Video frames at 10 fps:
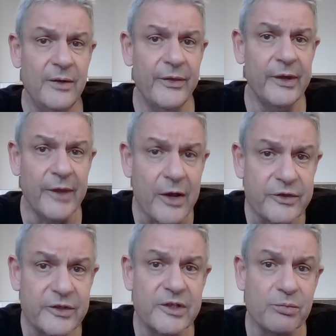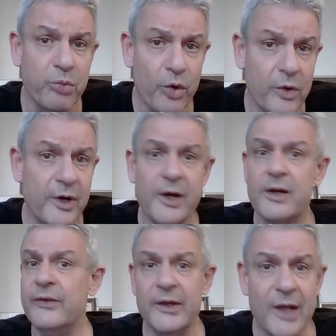the narcissist bulwark,
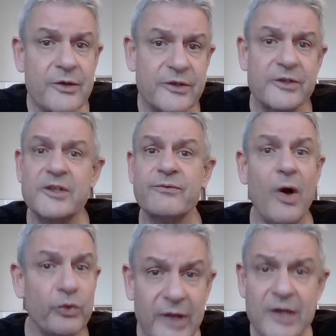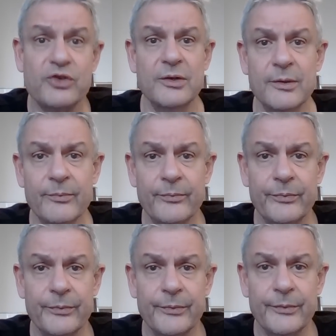the narcissist foundation,
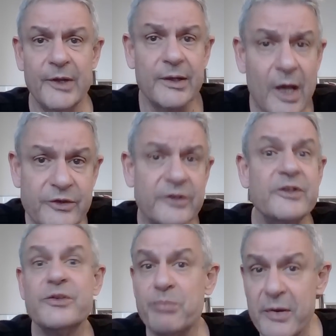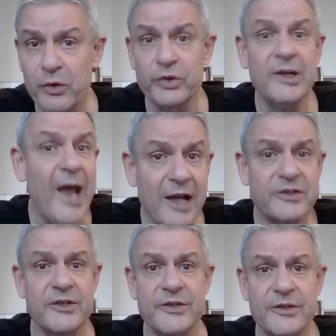the narcissist pivot and
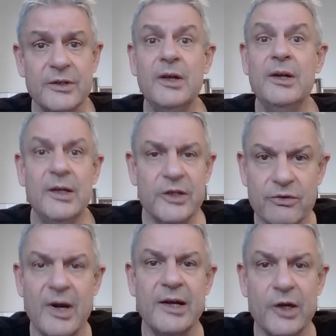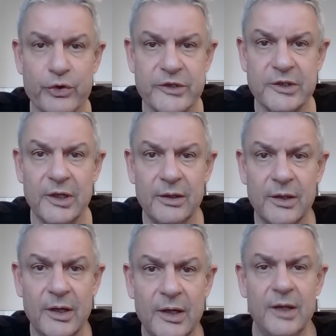axis, his grandiosity,
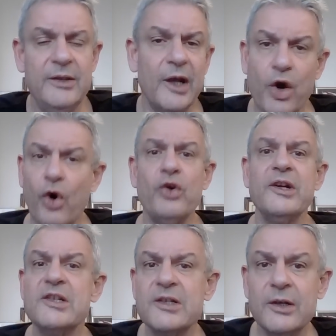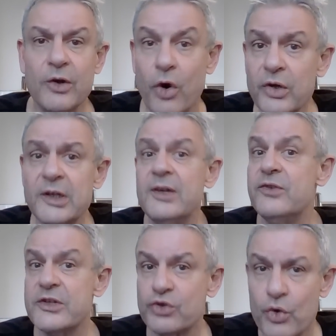the cognitive
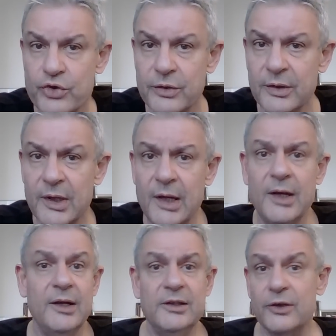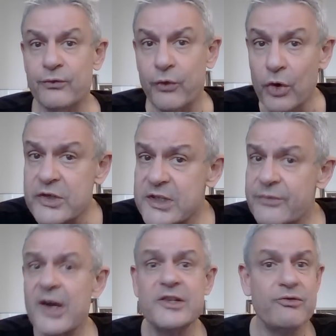distortion that
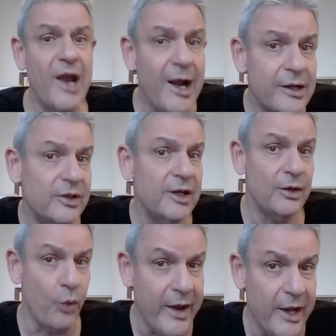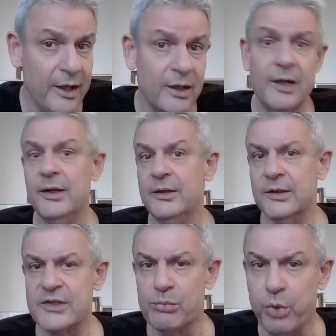falsifies reality in a way
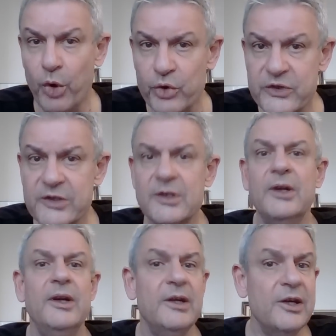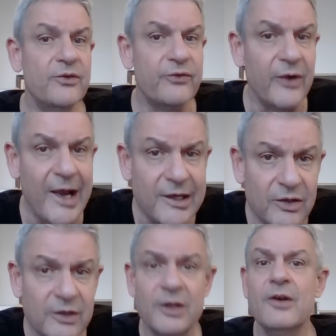that supports an
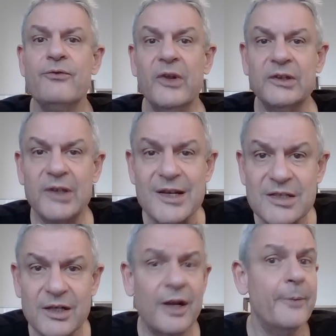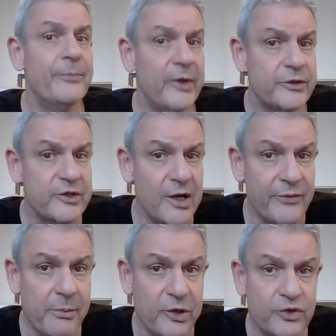inflated, fantastic
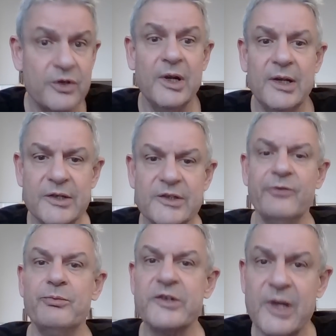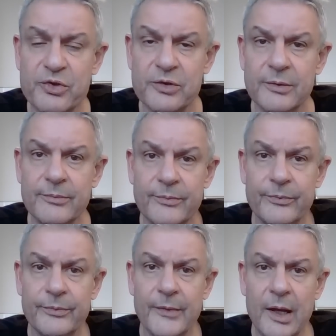self-image and self-perception.
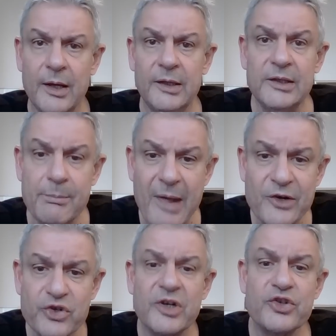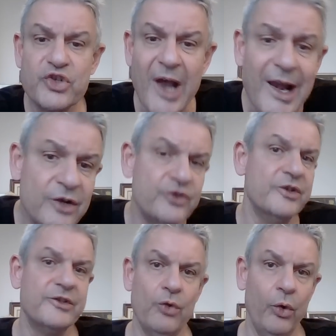Dementia
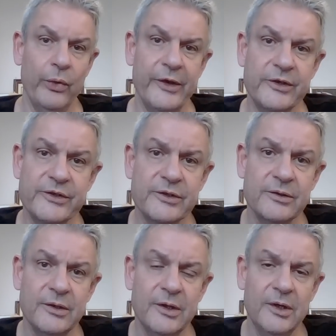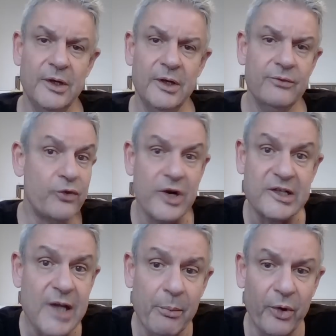challenges all this. For
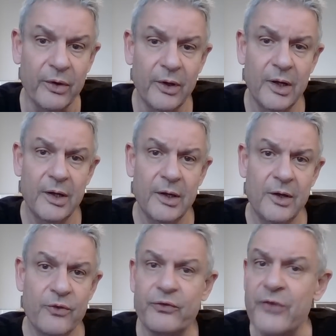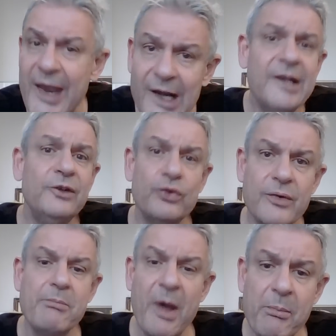example, failing to
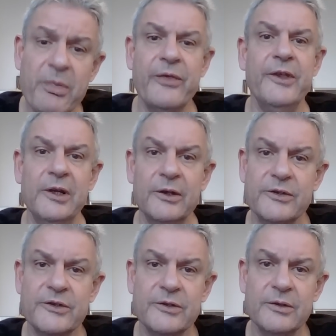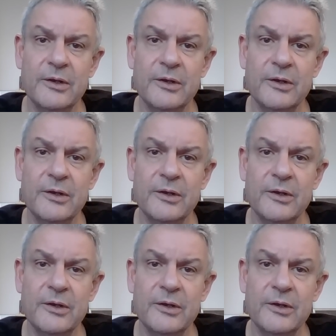remember things